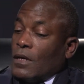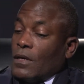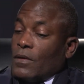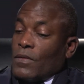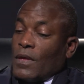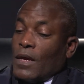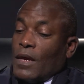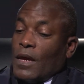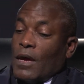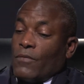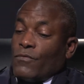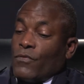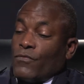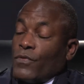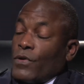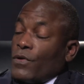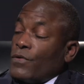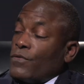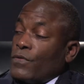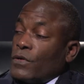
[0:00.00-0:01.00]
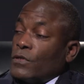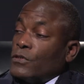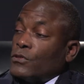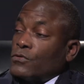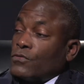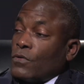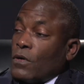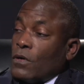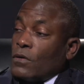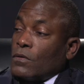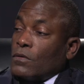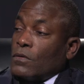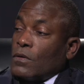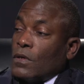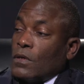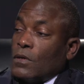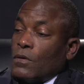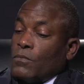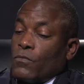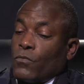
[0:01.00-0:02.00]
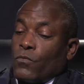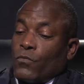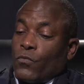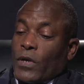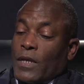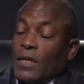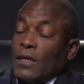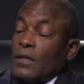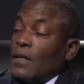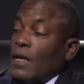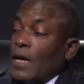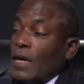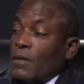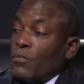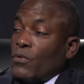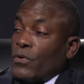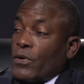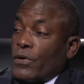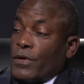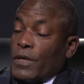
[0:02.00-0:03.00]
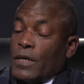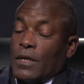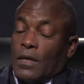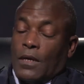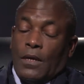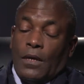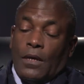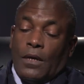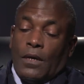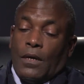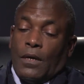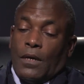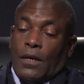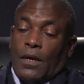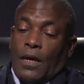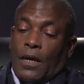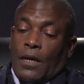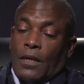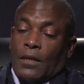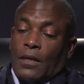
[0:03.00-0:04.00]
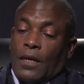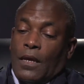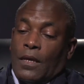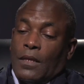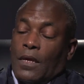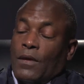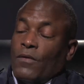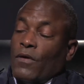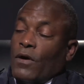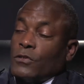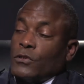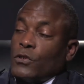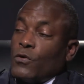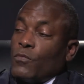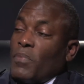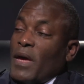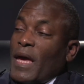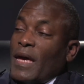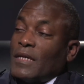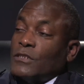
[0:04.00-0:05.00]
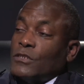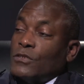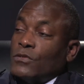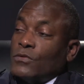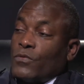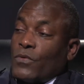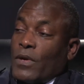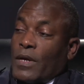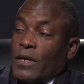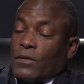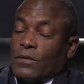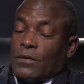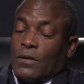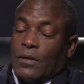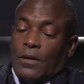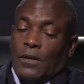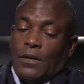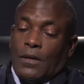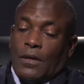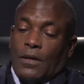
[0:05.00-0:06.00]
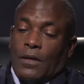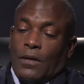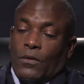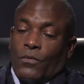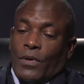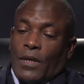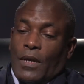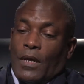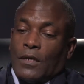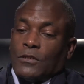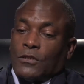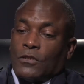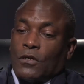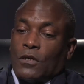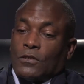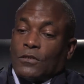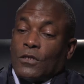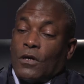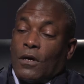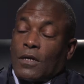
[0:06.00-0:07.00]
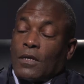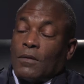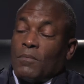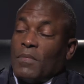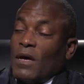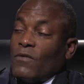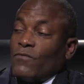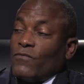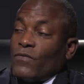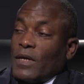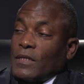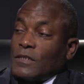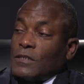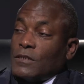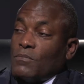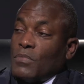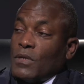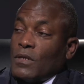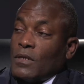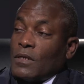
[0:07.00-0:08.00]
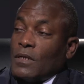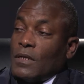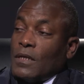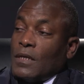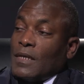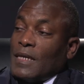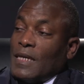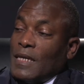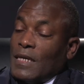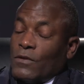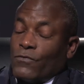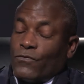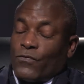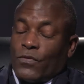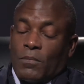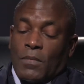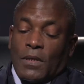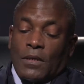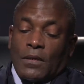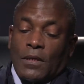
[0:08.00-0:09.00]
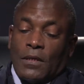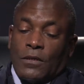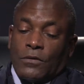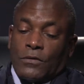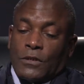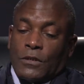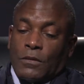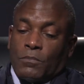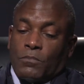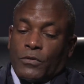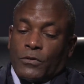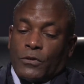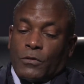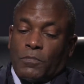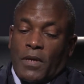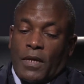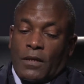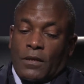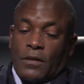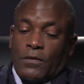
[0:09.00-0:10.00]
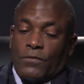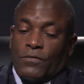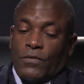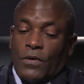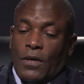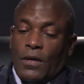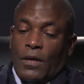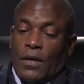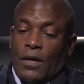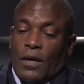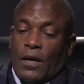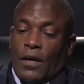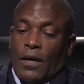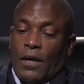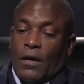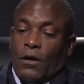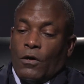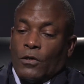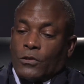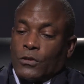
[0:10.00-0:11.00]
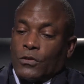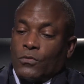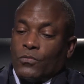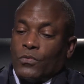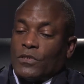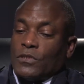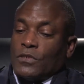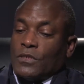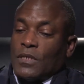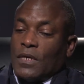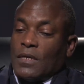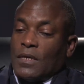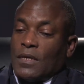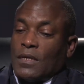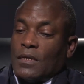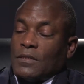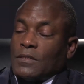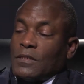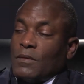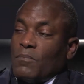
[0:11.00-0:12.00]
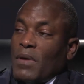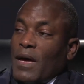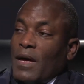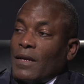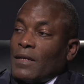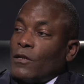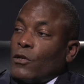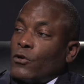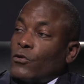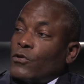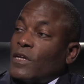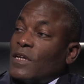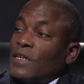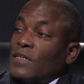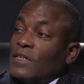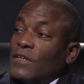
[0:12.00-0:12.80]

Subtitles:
they have a very, very strong reading library, and they also pass it around. When I start talking about flexibility, again, from a leadership perspective, I also would say that it's about learning